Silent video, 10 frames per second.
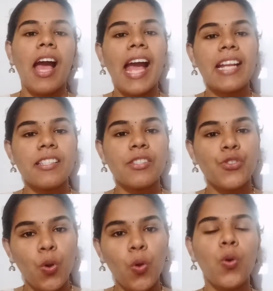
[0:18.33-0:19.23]
and
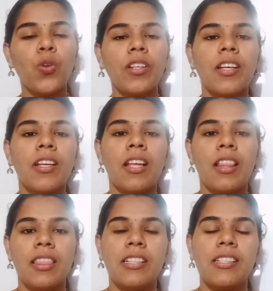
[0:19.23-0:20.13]
store
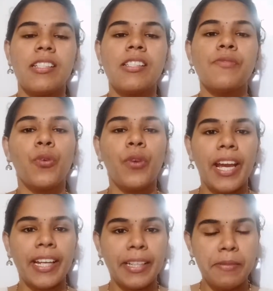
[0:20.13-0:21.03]
these food
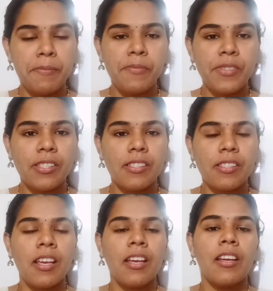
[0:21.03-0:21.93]

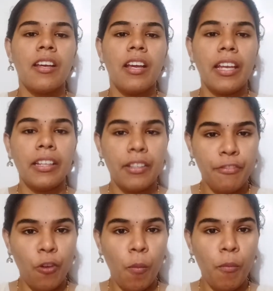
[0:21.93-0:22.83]
items in the
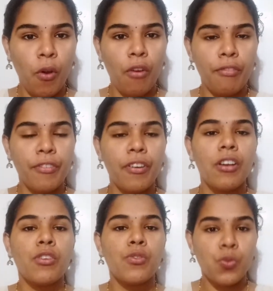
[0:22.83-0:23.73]
form of
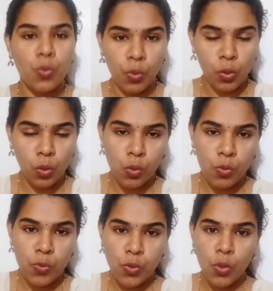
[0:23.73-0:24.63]

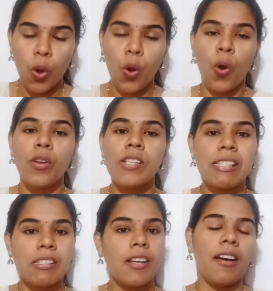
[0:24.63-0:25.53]
sucrose or
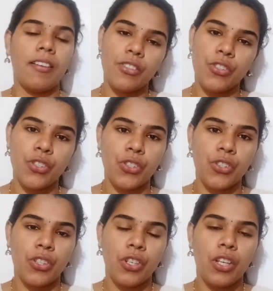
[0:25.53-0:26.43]
starch
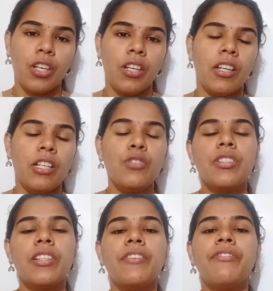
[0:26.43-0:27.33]
into
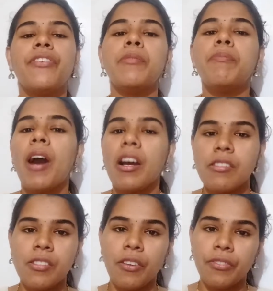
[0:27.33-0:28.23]
the different
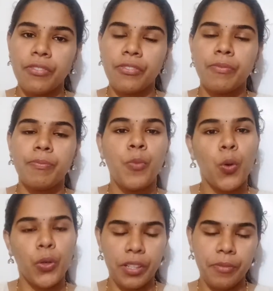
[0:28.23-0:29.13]
parts of
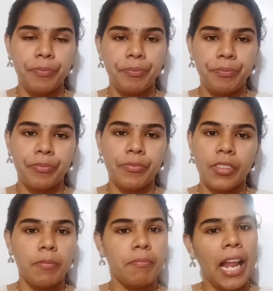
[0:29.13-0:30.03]
body,
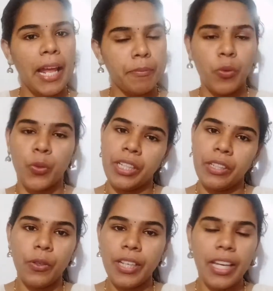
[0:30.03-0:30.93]
plant body.
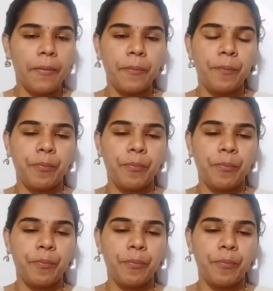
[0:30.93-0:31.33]
Okay,